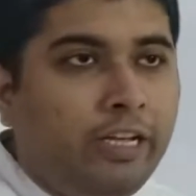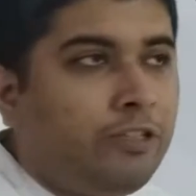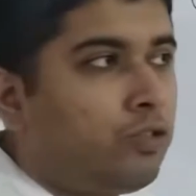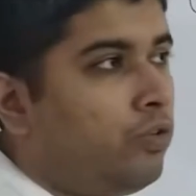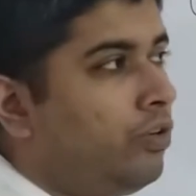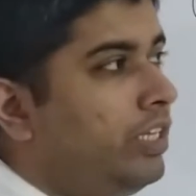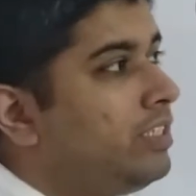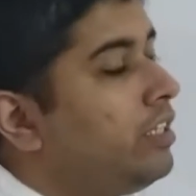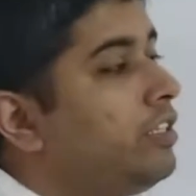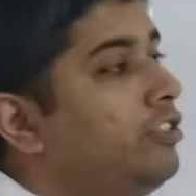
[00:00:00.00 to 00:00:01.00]
So in
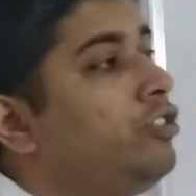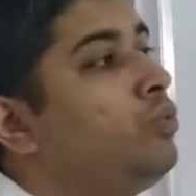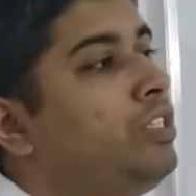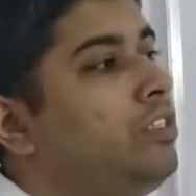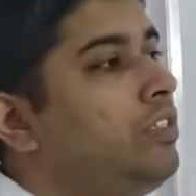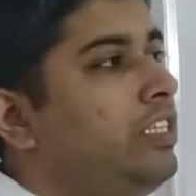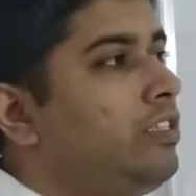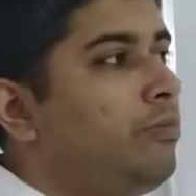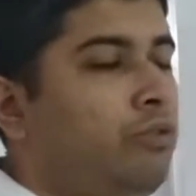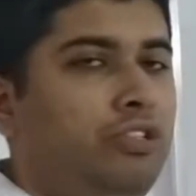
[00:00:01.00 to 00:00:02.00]
certain situations, let's
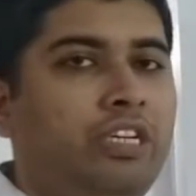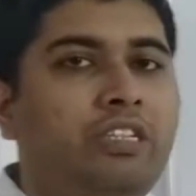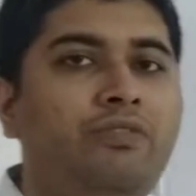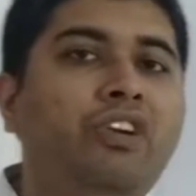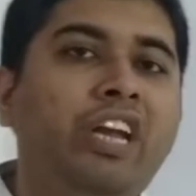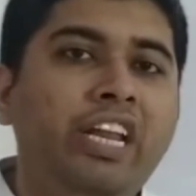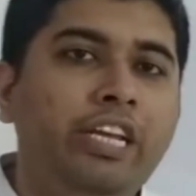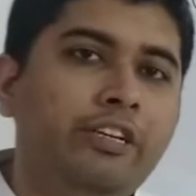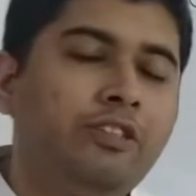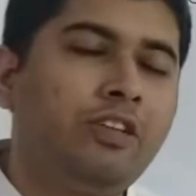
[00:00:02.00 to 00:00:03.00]
say a project is for 10
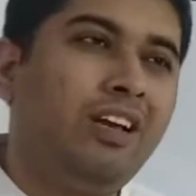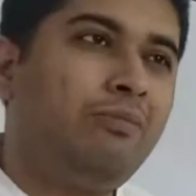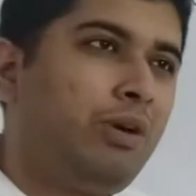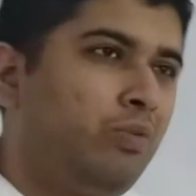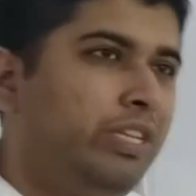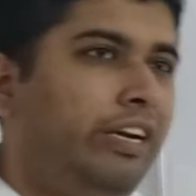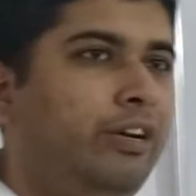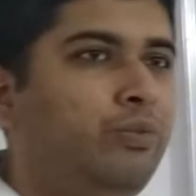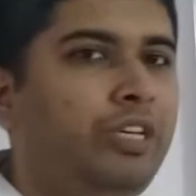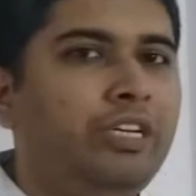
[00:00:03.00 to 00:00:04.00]
years, but within
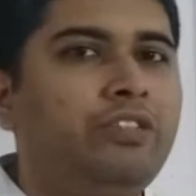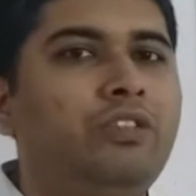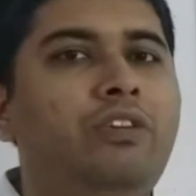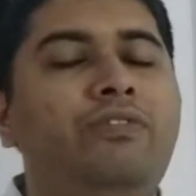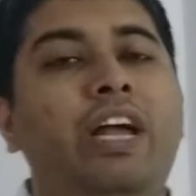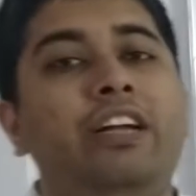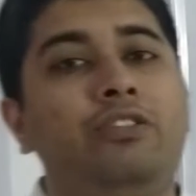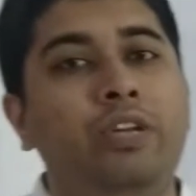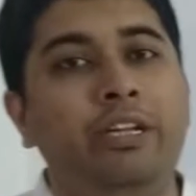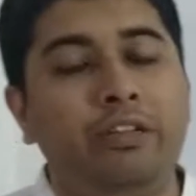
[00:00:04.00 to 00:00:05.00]
2 years of
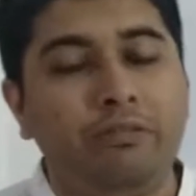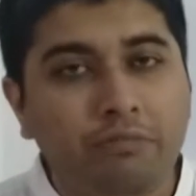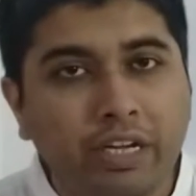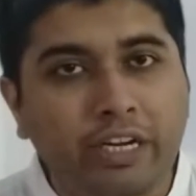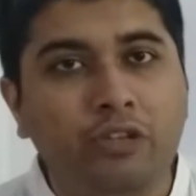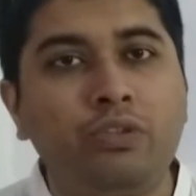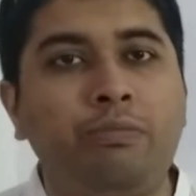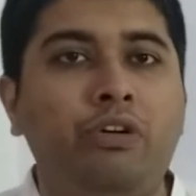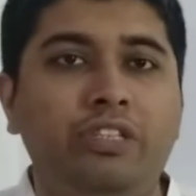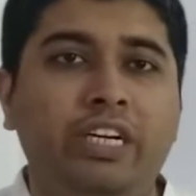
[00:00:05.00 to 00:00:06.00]
actually into the
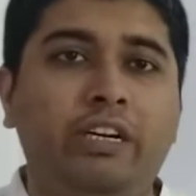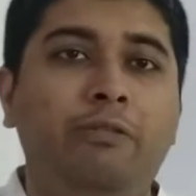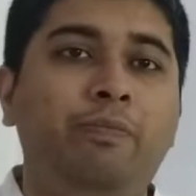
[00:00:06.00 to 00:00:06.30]
project,